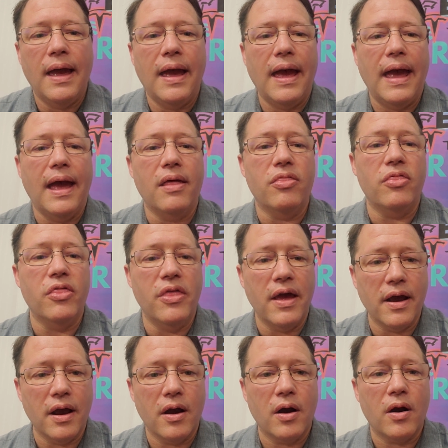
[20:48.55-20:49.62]
and
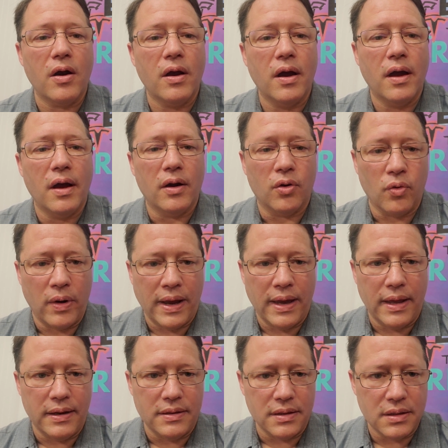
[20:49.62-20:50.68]
their
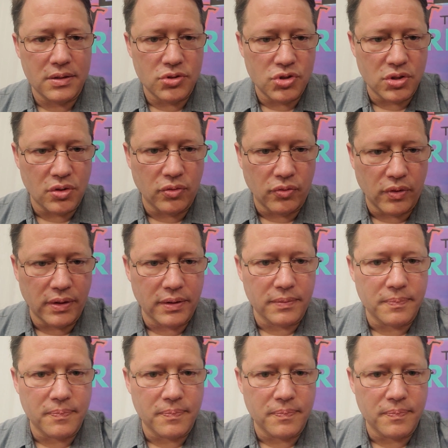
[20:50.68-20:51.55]
grandchildren.